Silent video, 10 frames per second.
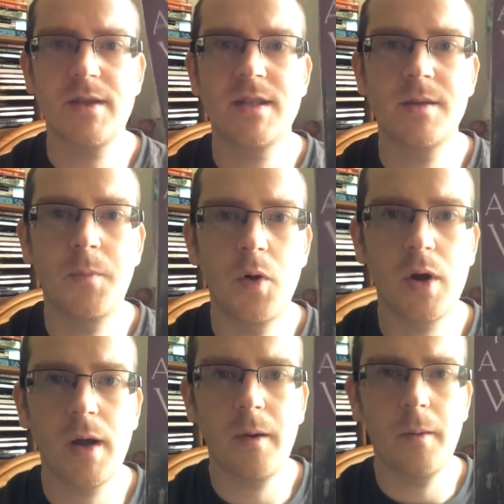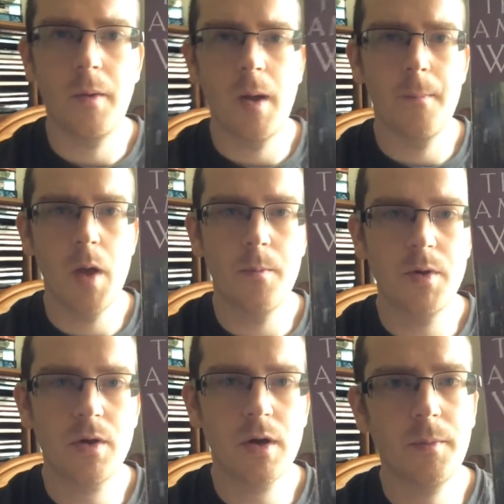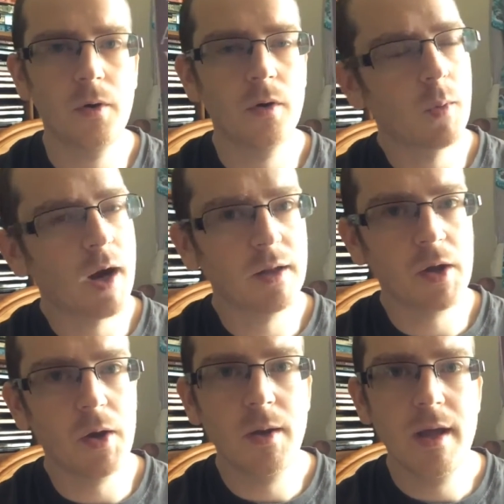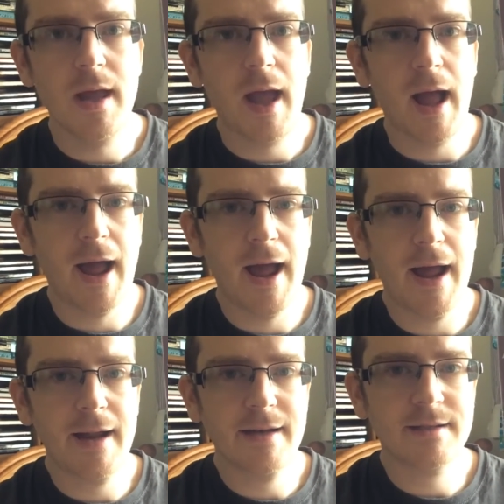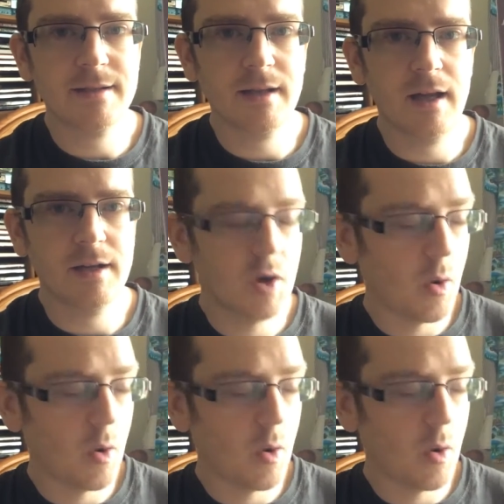So this is a book I bought a while ago, and I